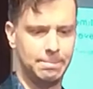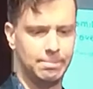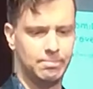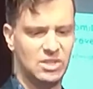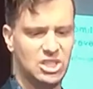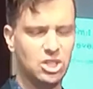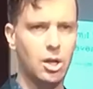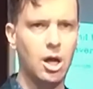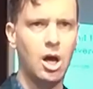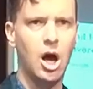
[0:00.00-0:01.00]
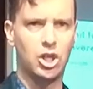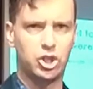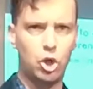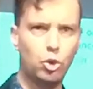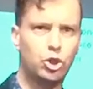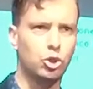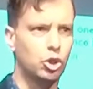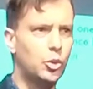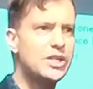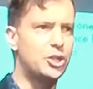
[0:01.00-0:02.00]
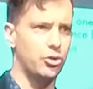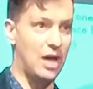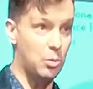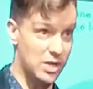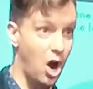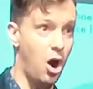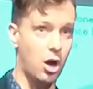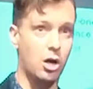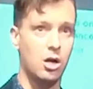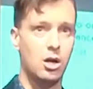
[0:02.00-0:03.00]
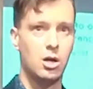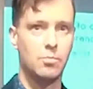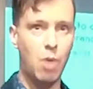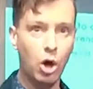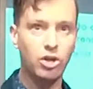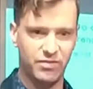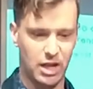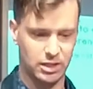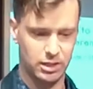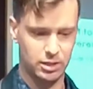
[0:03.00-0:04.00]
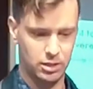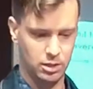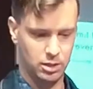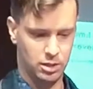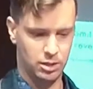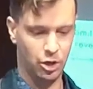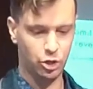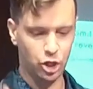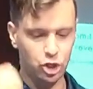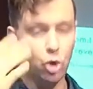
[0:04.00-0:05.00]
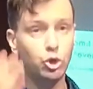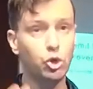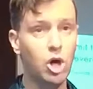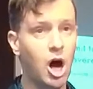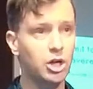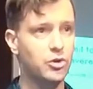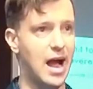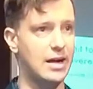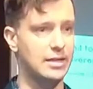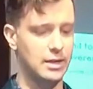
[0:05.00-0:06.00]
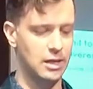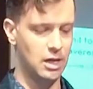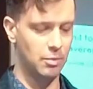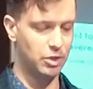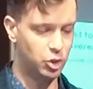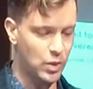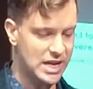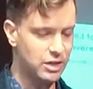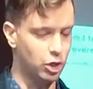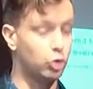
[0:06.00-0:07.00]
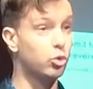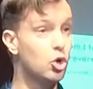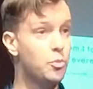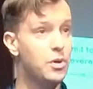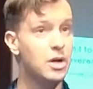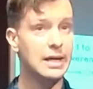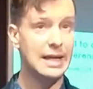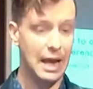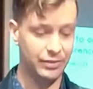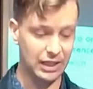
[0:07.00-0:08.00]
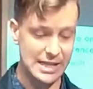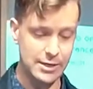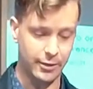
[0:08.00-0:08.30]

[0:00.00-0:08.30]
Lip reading: This is a social creature that we are, part of us. There is a social contract between the group and the leader.